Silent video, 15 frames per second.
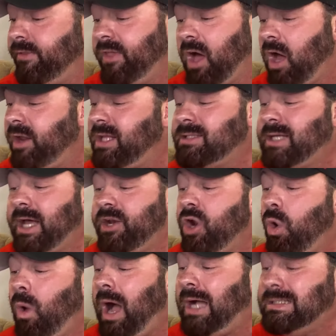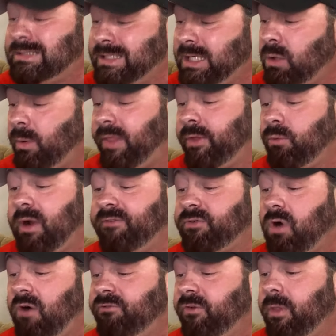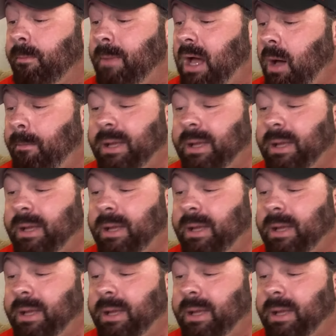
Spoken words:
The audience had no idea why the ref called for the bell,